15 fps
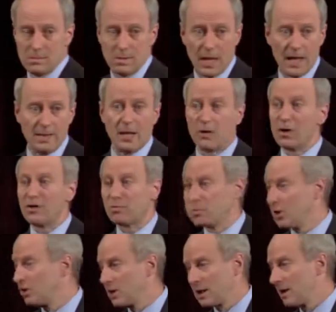and there is
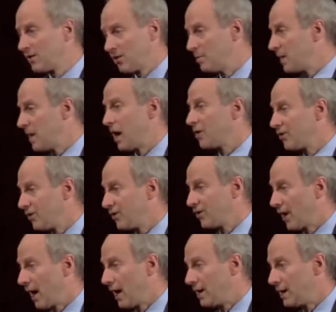pluralism in our
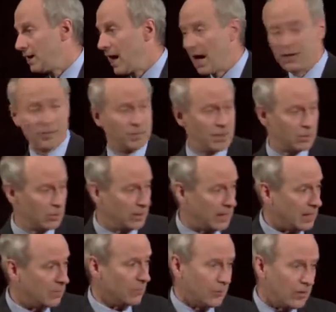society as
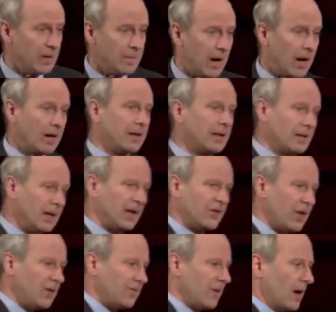between free market,
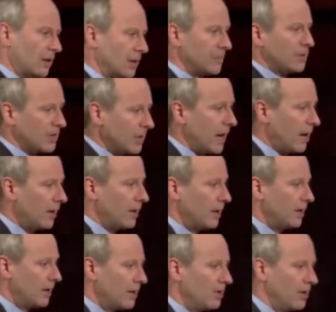laissez faire,
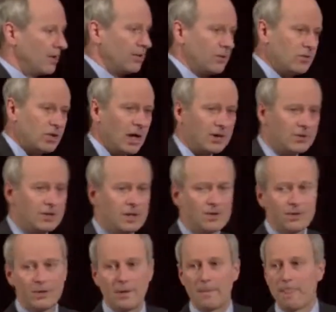libertarian theories of
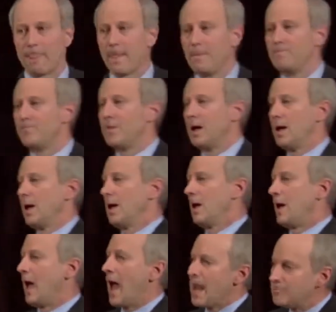justice
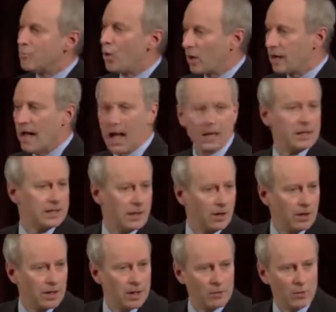and more
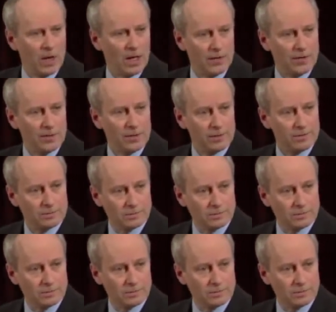egalitarian ones.